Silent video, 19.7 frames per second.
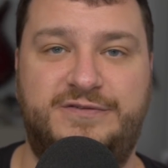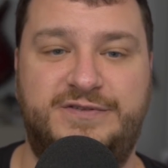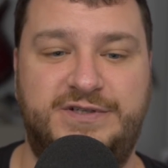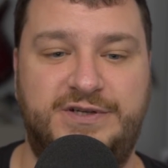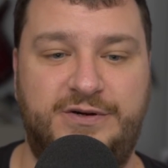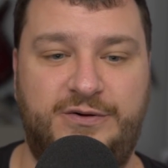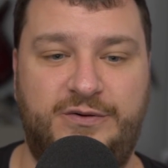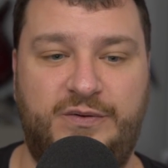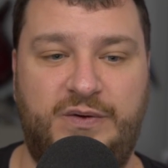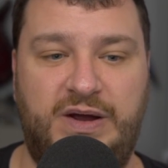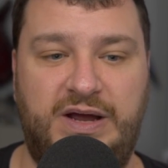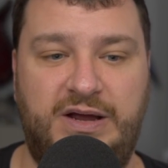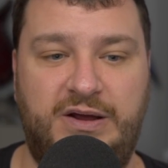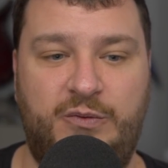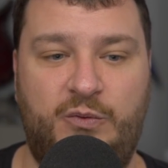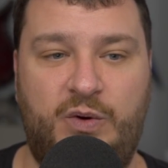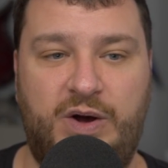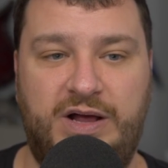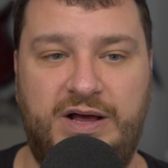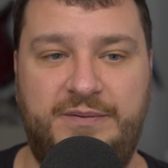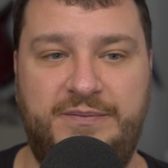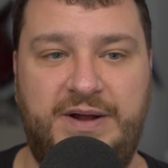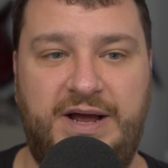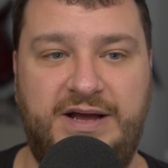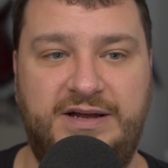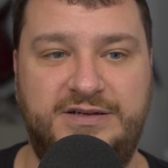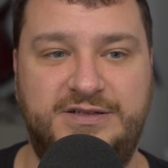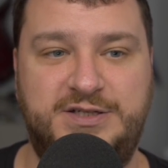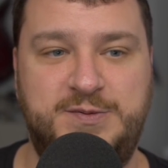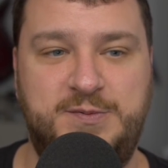So while I'm
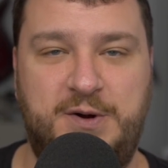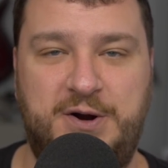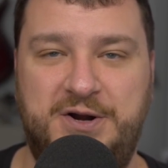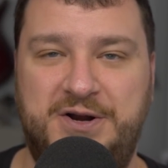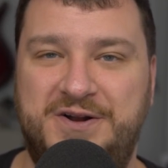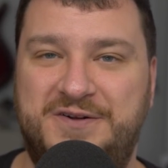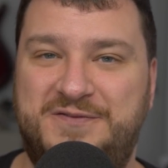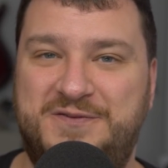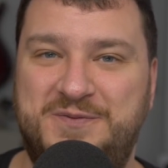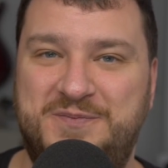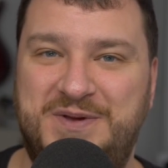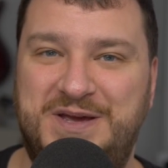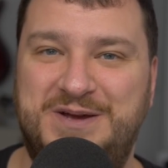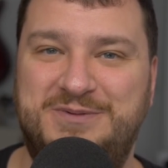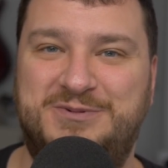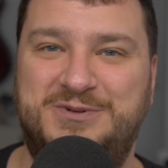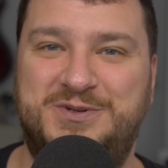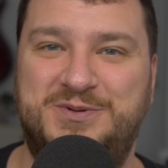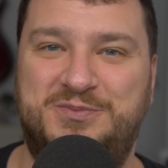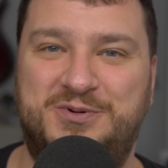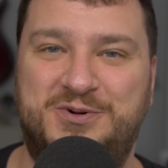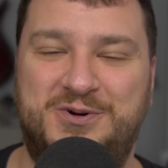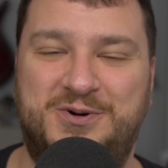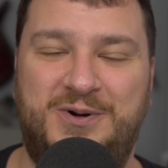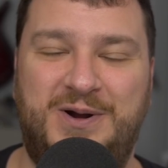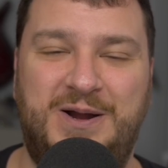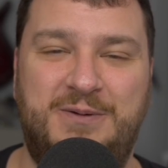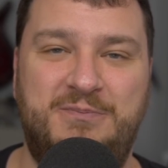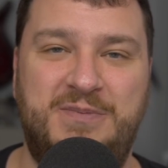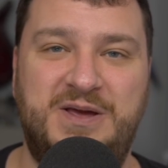not smart enough to be able to program,